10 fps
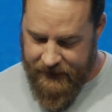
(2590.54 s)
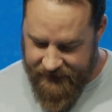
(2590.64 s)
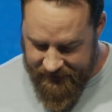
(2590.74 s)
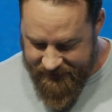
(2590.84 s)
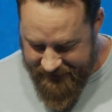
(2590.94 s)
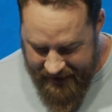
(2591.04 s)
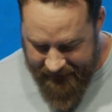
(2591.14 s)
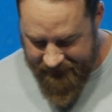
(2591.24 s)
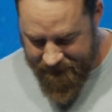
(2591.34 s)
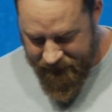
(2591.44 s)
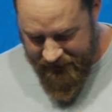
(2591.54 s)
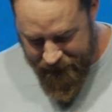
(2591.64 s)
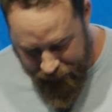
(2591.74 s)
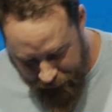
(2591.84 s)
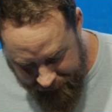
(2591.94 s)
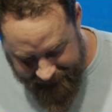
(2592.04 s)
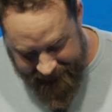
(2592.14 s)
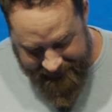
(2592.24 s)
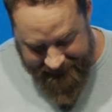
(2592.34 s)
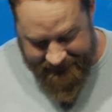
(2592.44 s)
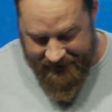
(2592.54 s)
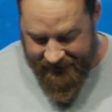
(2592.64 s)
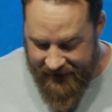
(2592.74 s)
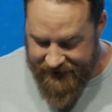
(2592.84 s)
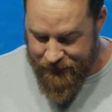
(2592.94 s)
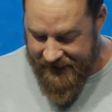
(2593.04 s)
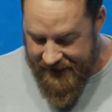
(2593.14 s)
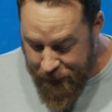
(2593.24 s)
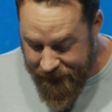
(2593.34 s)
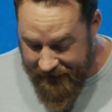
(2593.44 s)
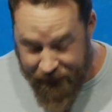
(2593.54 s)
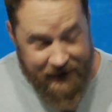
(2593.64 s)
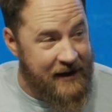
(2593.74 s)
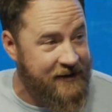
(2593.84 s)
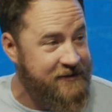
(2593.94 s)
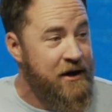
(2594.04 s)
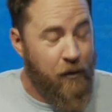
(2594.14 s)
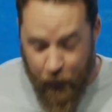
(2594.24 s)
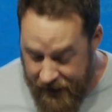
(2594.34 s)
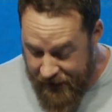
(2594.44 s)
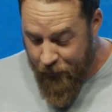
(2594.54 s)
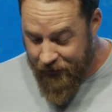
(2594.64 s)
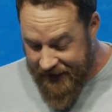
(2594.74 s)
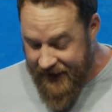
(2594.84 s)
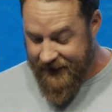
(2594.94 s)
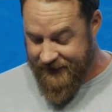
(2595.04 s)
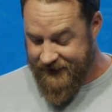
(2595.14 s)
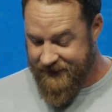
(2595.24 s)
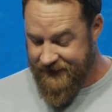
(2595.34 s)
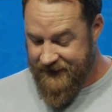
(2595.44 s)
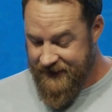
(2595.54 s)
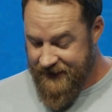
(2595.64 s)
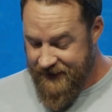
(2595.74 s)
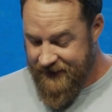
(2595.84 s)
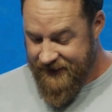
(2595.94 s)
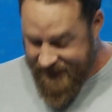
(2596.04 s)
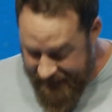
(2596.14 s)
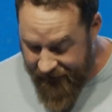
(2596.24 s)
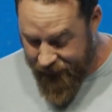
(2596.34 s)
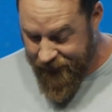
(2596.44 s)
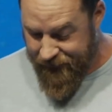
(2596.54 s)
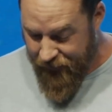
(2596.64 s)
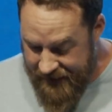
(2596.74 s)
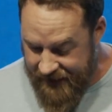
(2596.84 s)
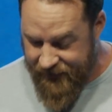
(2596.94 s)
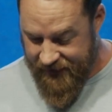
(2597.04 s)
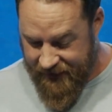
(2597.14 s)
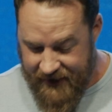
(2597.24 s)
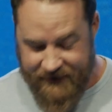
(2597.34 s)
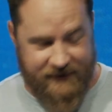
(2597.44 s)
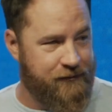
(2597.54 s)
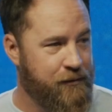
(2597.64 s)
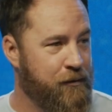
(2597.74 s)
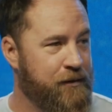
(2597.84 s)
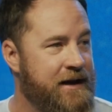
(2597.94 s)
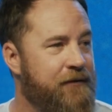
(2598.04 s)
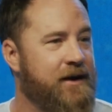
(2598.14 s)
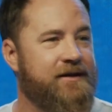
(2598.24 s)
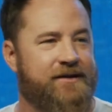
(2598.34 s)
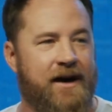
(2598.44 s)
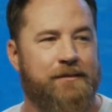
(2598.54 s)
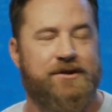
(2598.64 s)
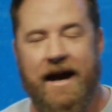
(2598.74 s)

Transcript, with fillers: because it's that important. Clayton said it last week. He will never let us, we won't let us settle for anything less. We're never going to stop